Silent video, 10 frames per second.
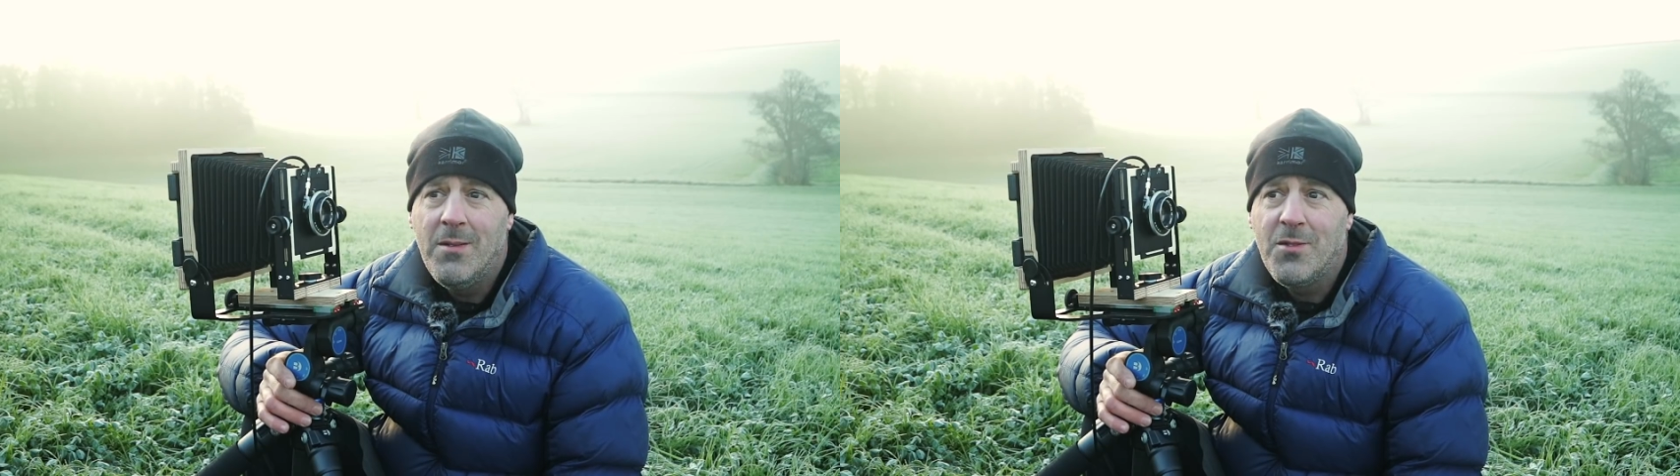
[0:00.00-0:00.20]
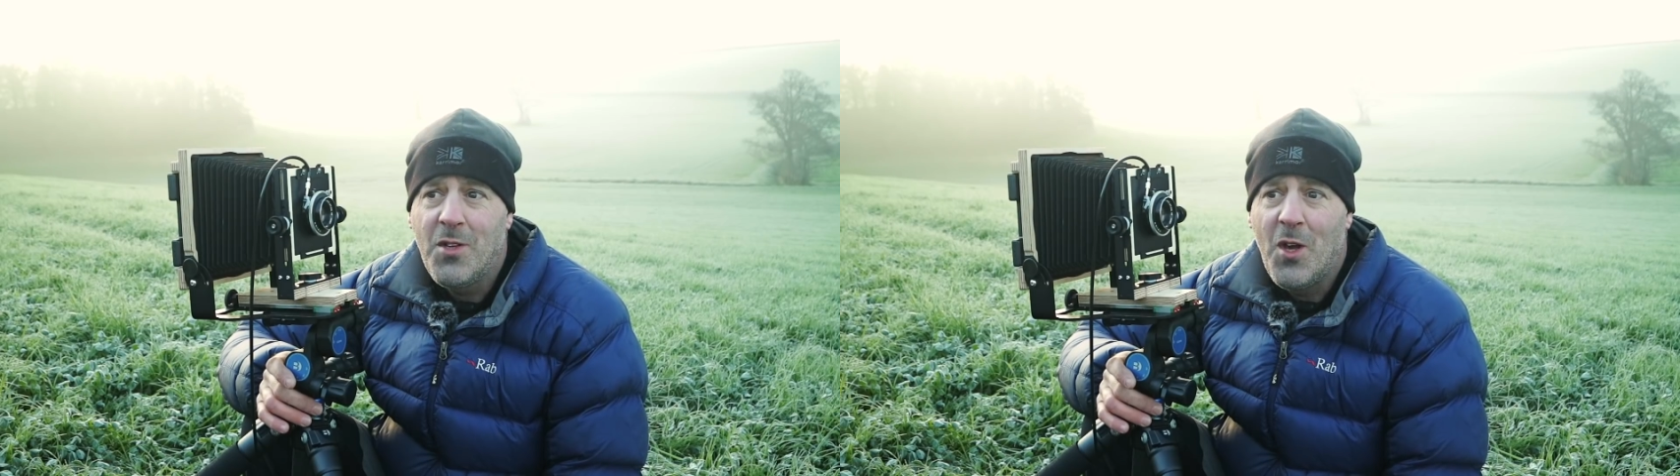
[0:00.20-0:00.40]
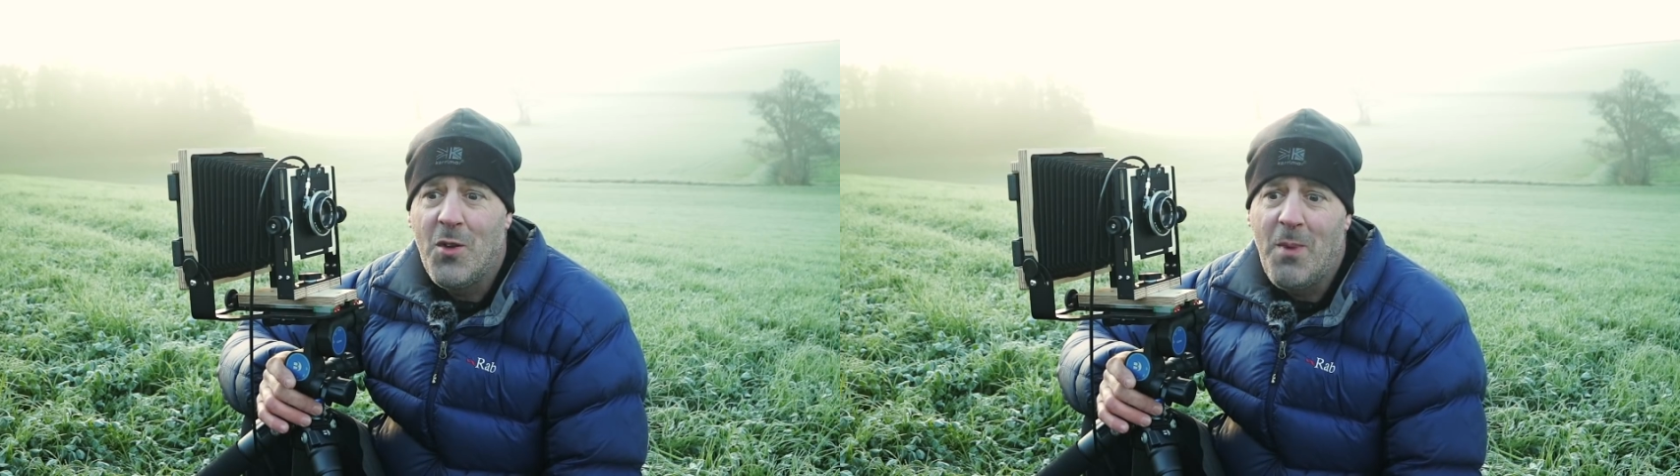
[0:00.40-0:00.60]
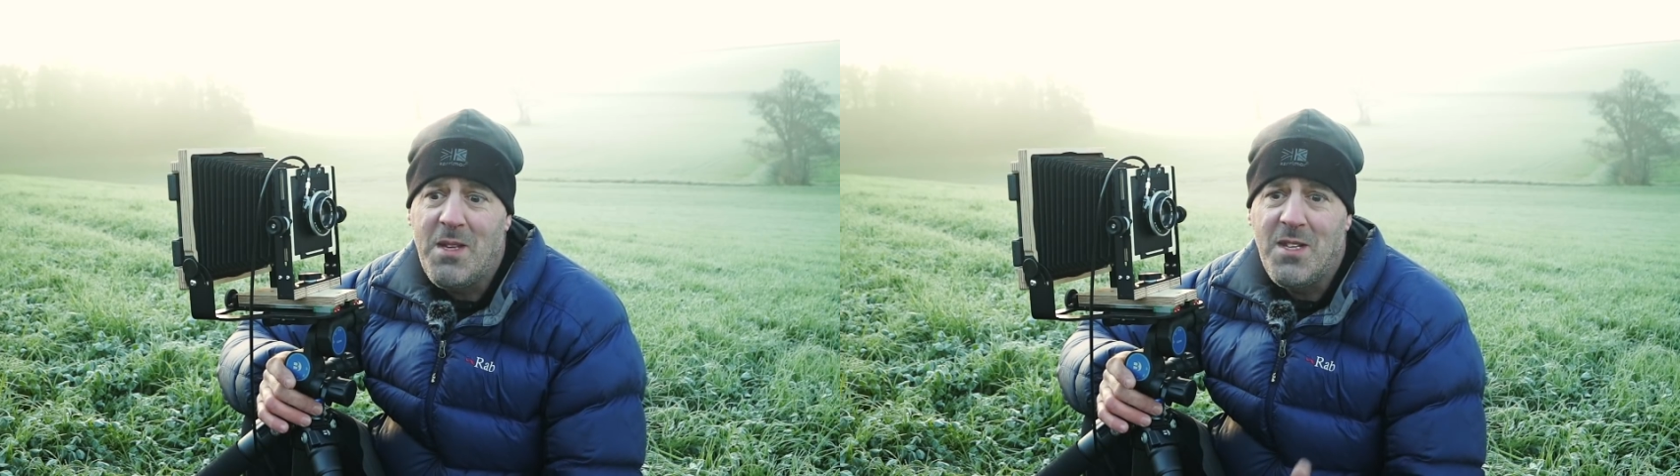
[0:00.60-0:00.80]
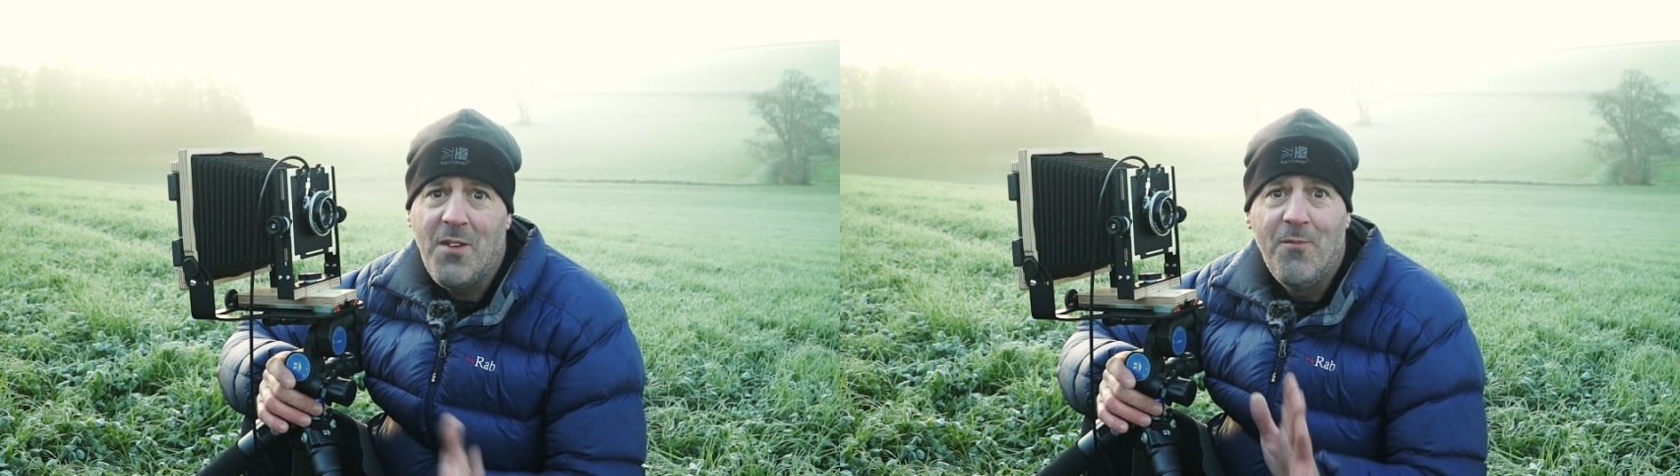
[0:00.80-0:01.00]
so
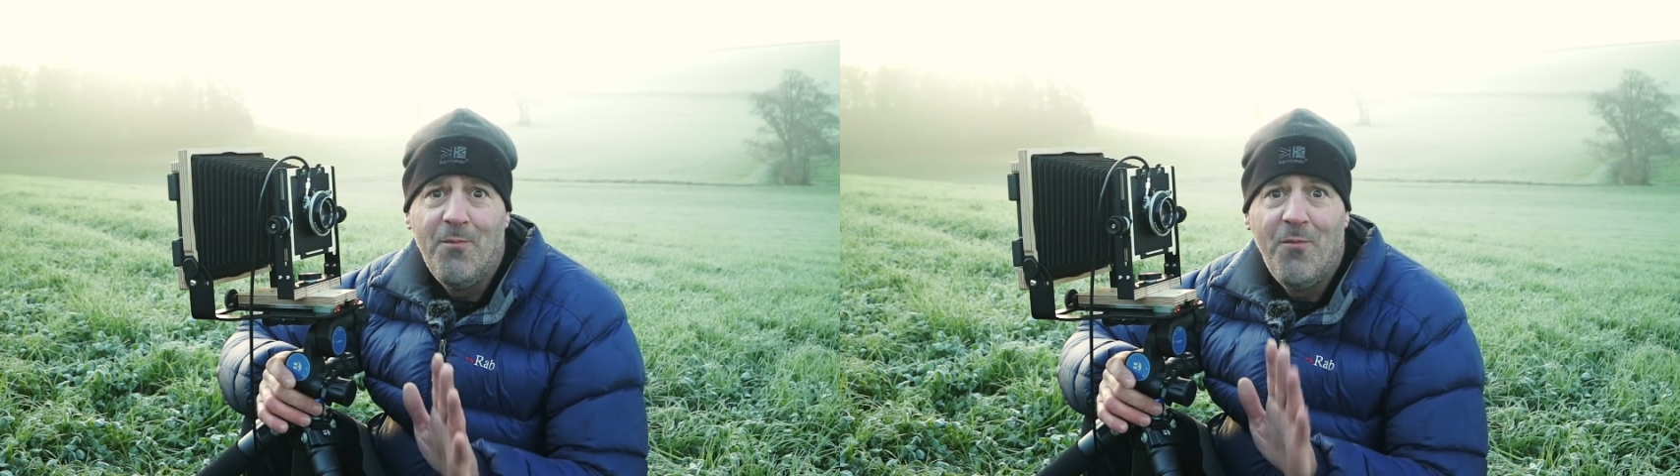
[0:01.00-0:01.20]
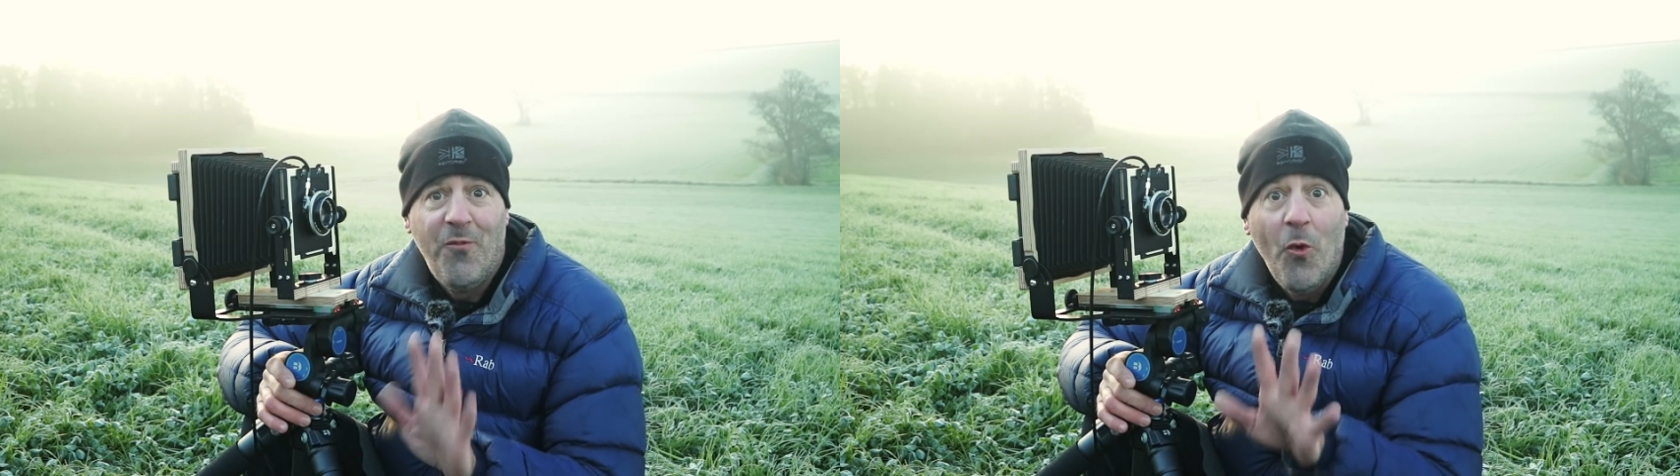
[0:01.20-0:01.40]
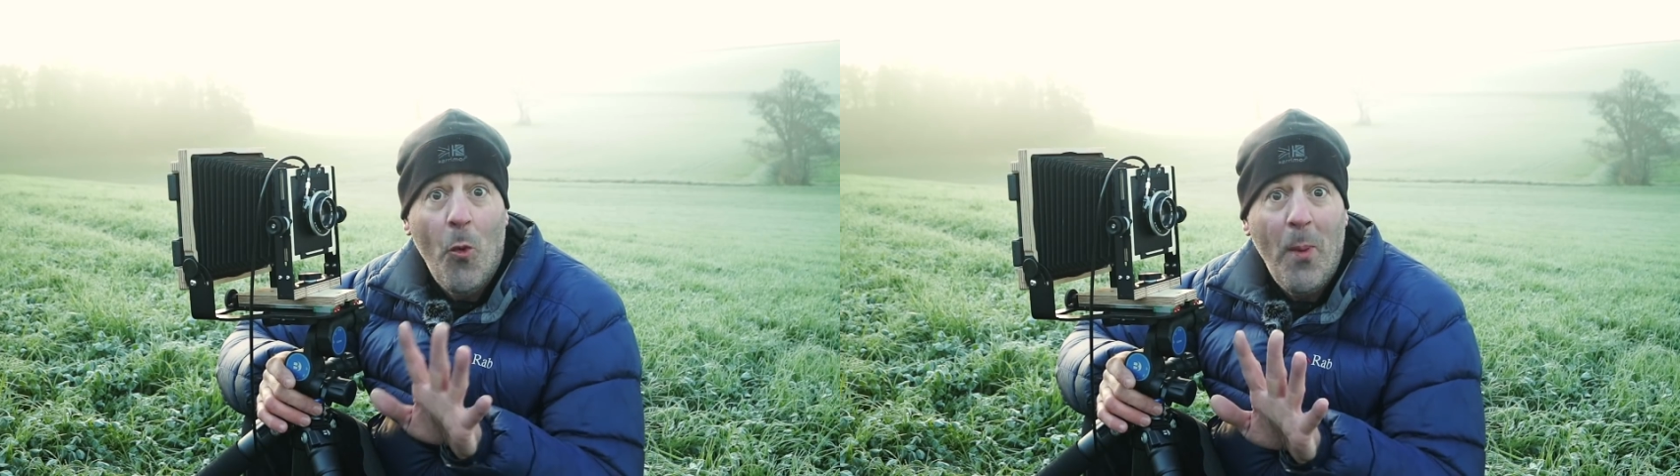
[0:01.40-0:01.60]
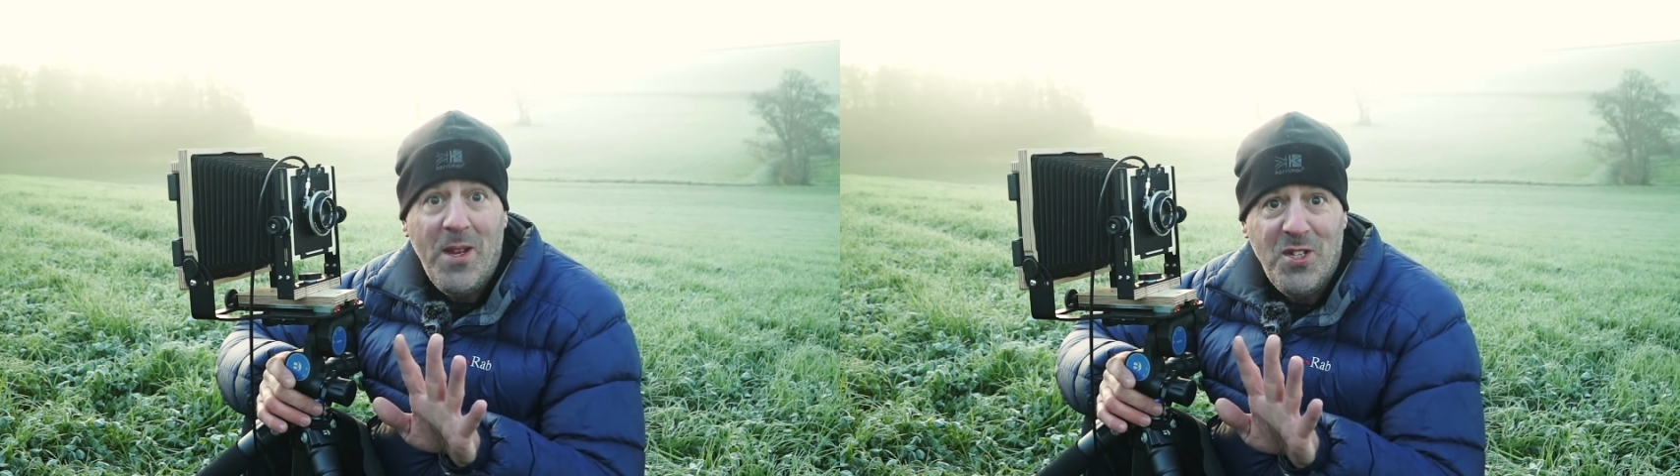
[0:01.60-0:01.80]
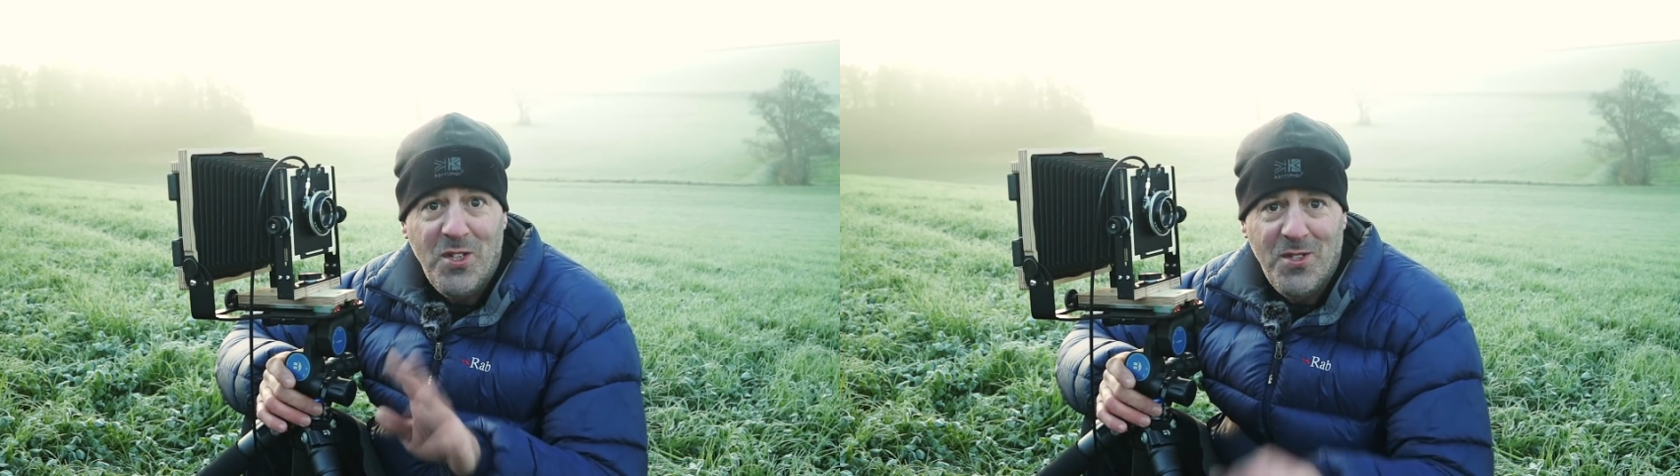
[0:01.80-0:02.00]
basically 4
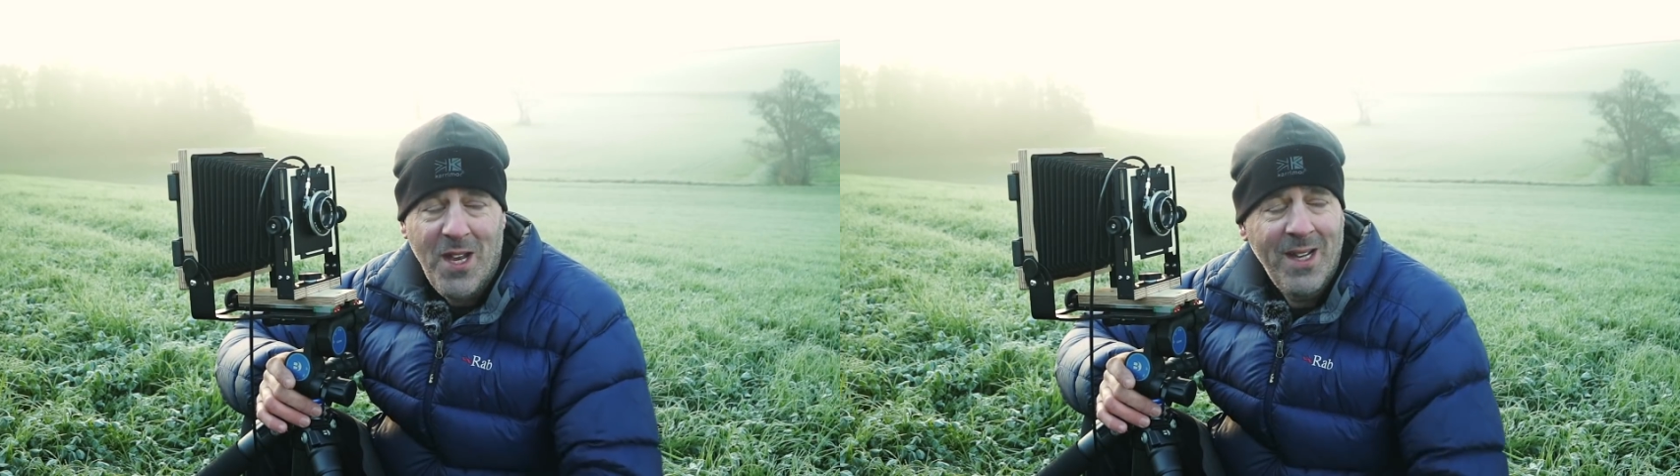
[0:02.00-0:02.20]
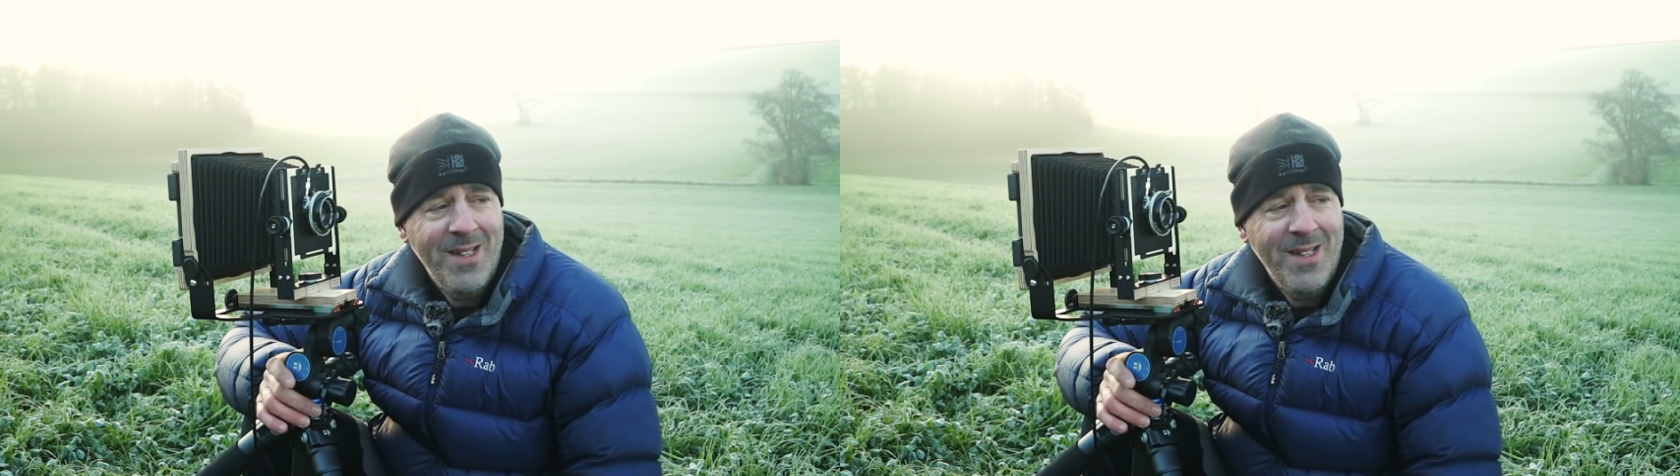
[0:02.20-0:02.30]
pictures.